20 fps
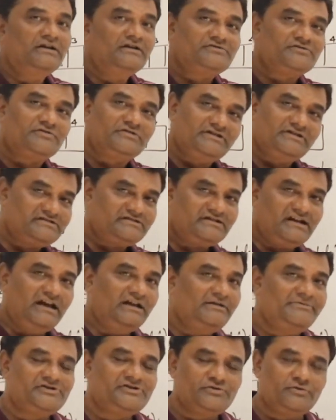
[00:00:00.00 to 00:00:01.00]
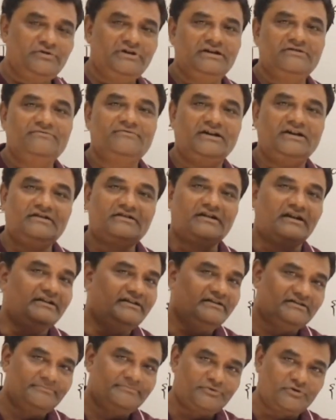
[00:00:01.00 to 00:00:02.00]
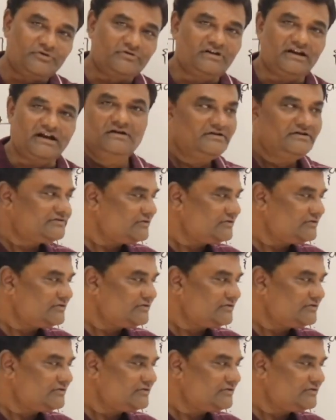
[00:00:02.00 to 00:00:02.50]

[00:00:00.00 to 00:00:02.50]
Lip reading: So this I'll be showing while writing the program.